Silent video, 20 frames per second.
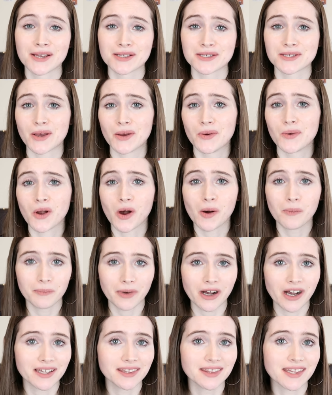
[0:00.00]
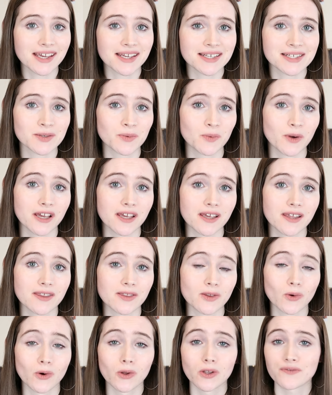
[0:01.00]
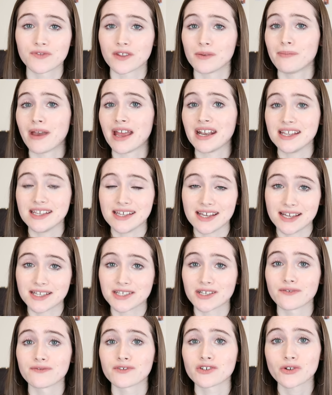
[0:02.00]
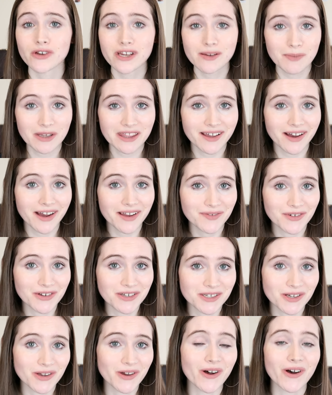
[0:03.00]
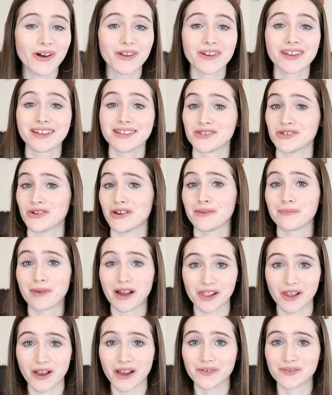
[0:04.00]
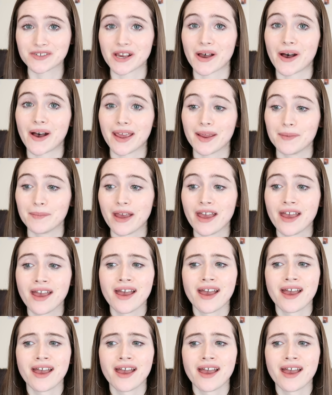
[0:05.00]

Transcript: So combine this with all of the many years of treatment that I've undergone during my lifetime.